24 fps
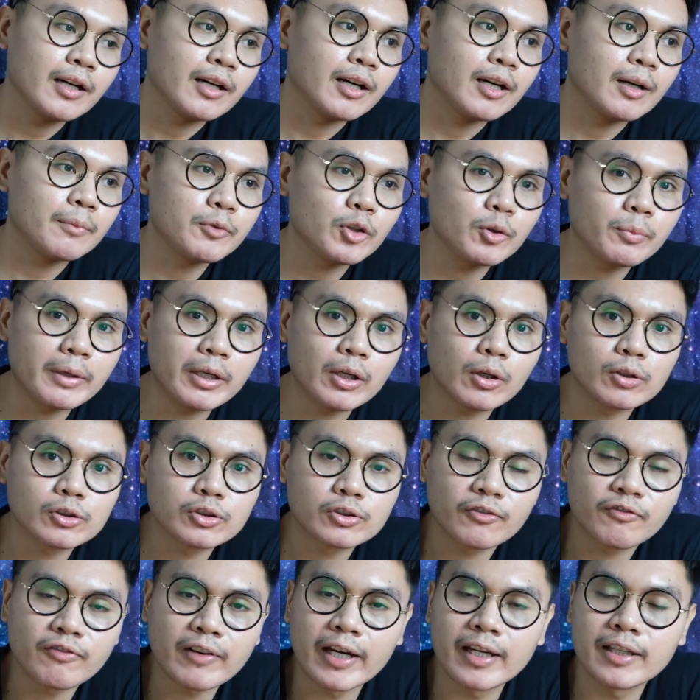You may also
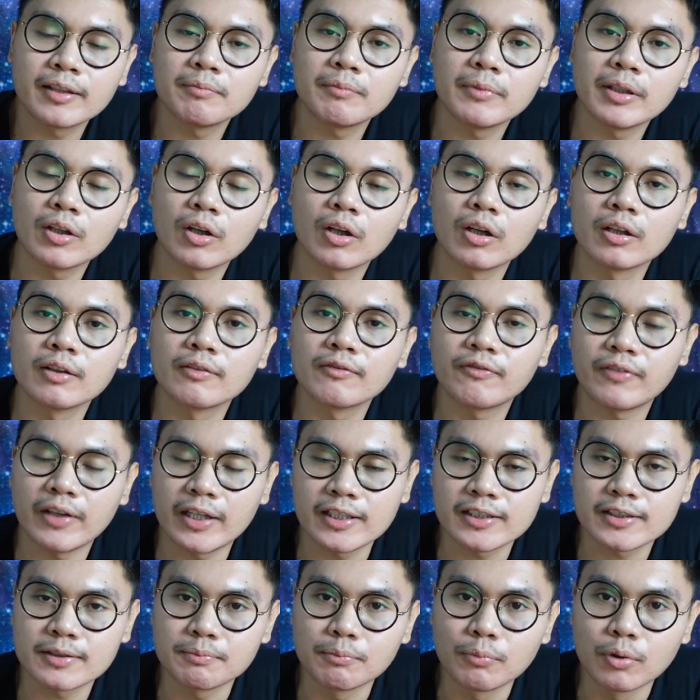find me on
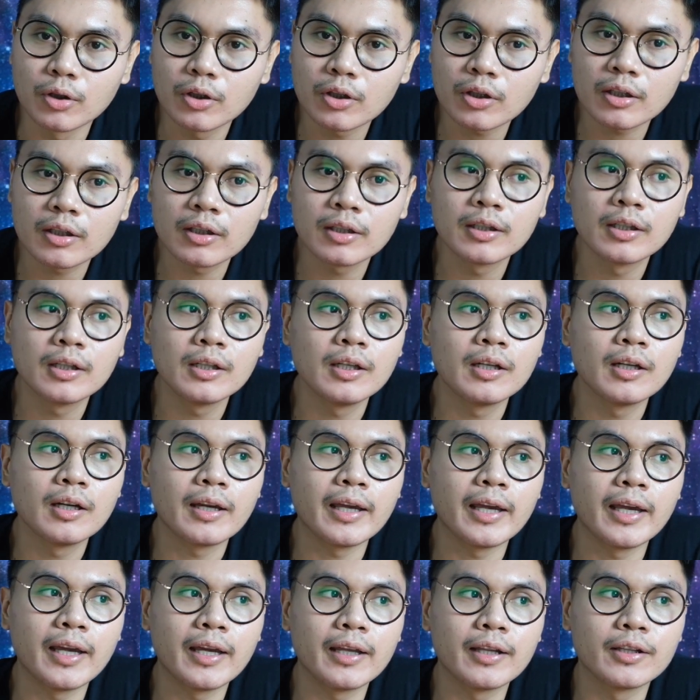Facebook
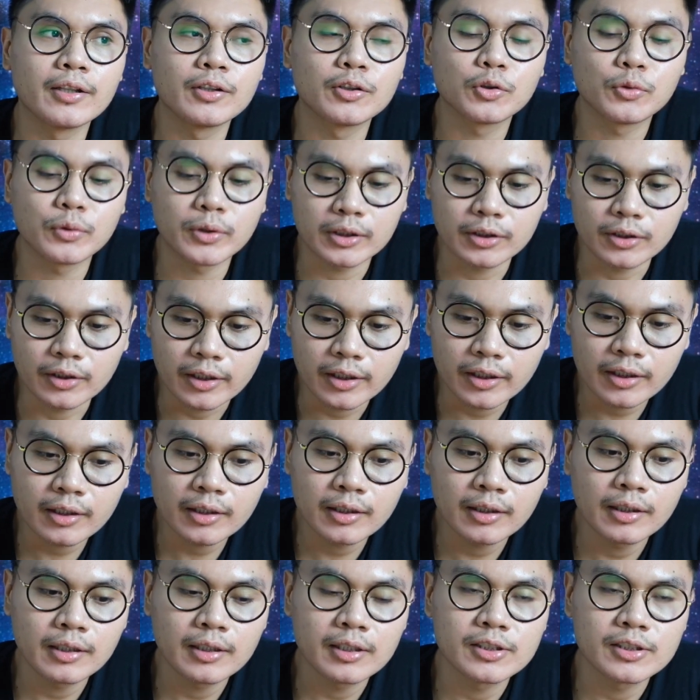and Twitter.